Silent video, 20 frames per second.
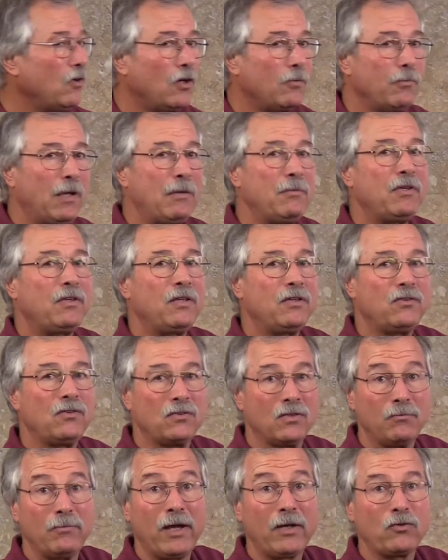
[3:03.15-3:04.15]
or maybe this
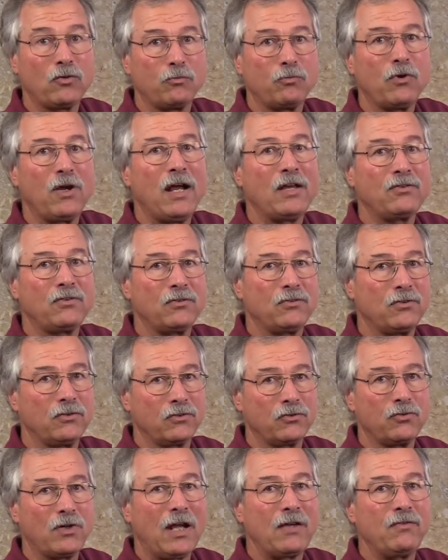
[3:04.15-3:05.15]
is a
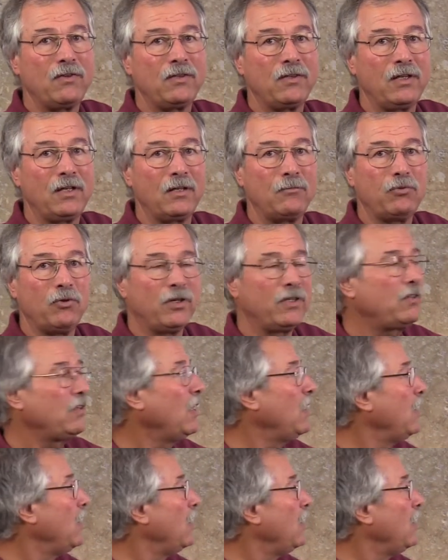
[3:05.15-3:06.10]
microprocessor driving the inputs.